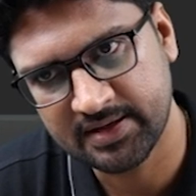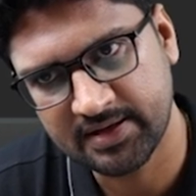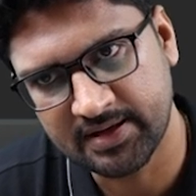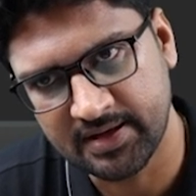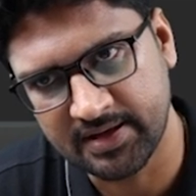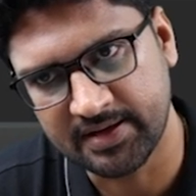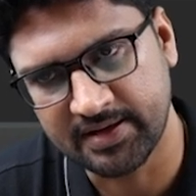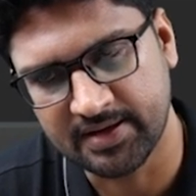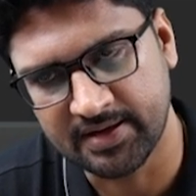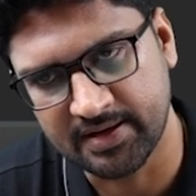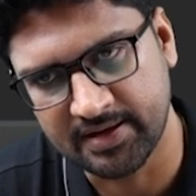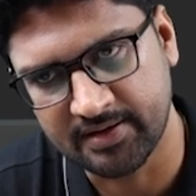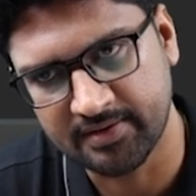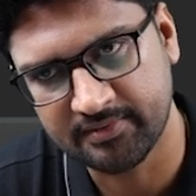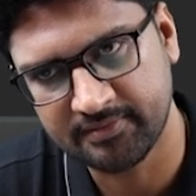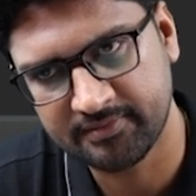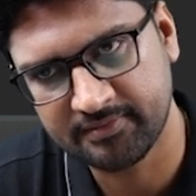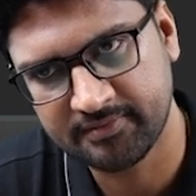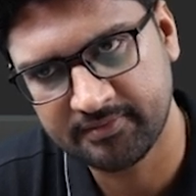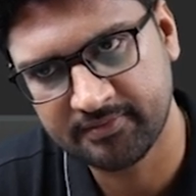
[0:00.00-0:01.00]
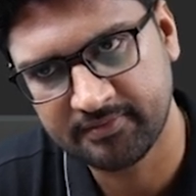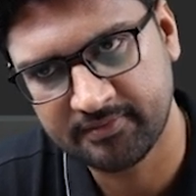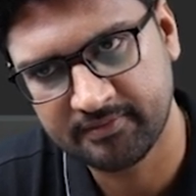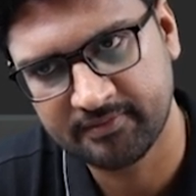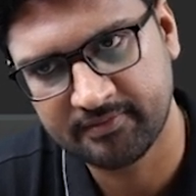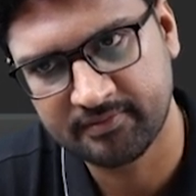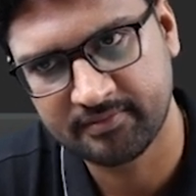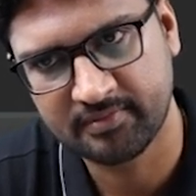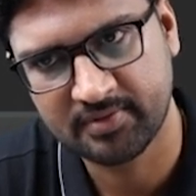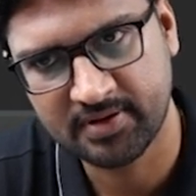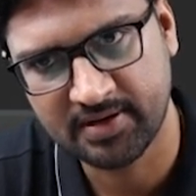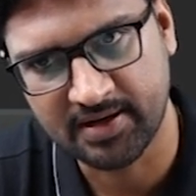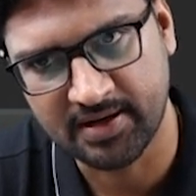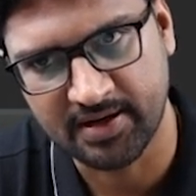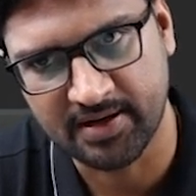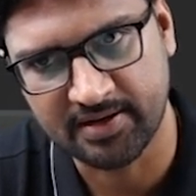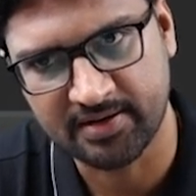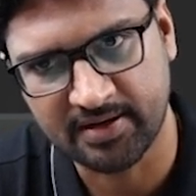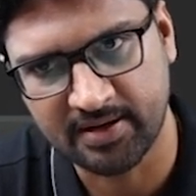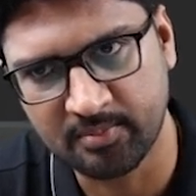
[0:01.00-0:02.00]
then I have
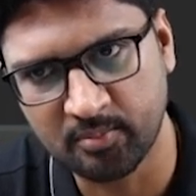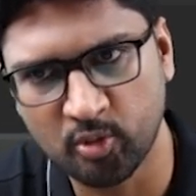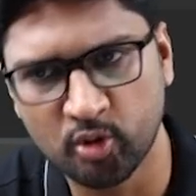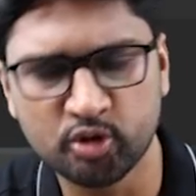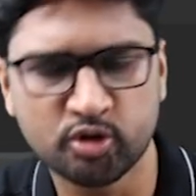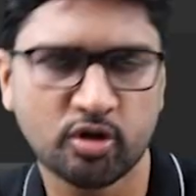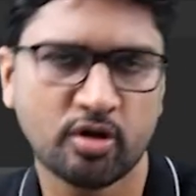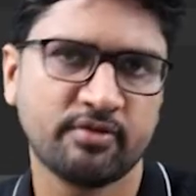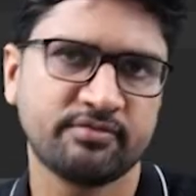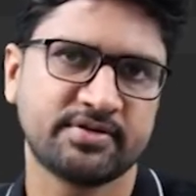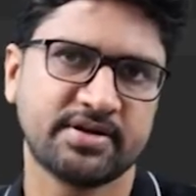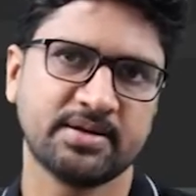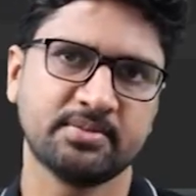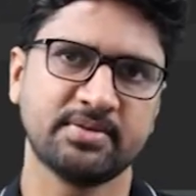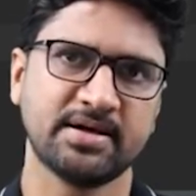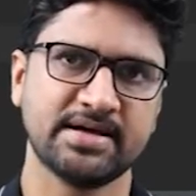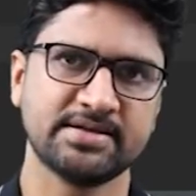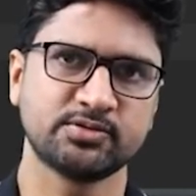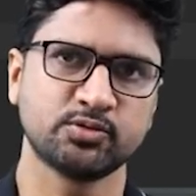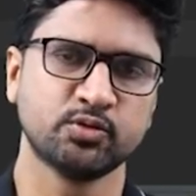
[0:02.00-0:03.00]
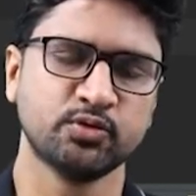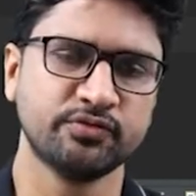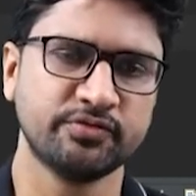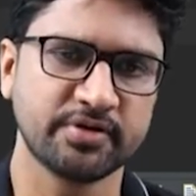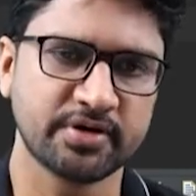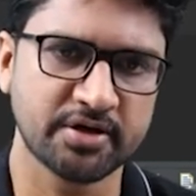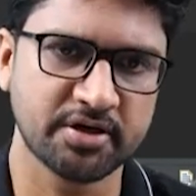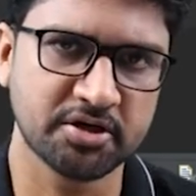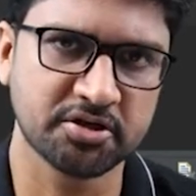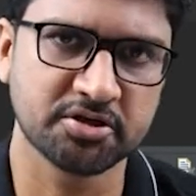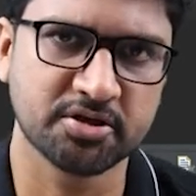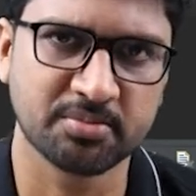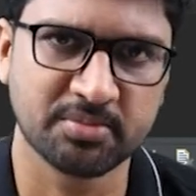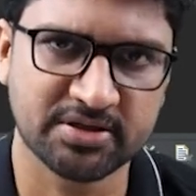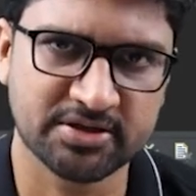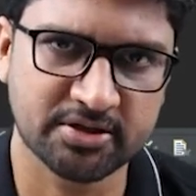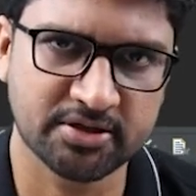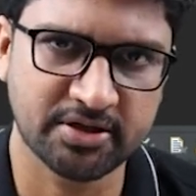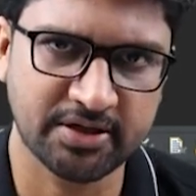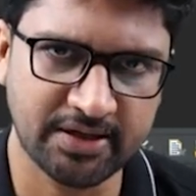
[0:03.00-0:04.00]
cat, and both of them has overridden the
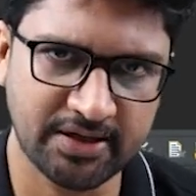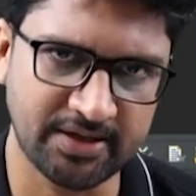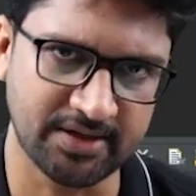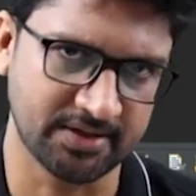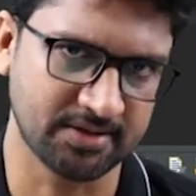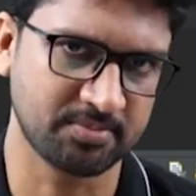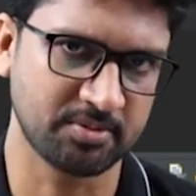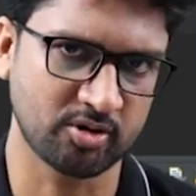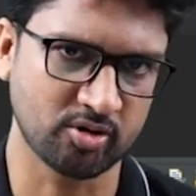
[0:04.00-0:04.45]
method eat